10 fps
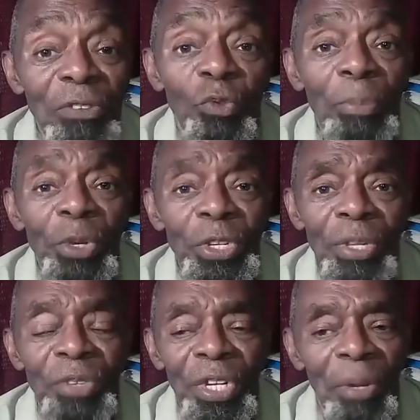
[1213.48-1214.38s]
us, we
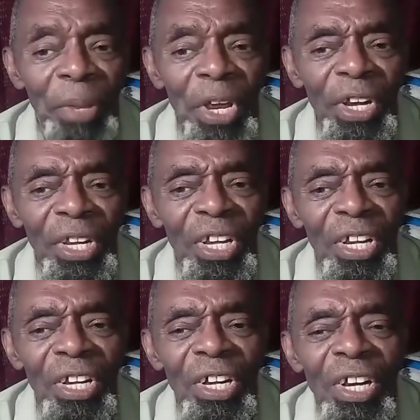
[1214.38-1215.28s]
Muslims in
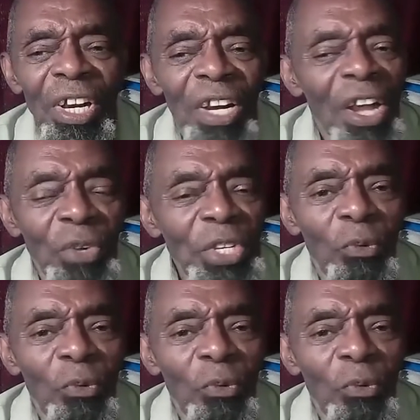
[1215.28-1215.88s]
America, because we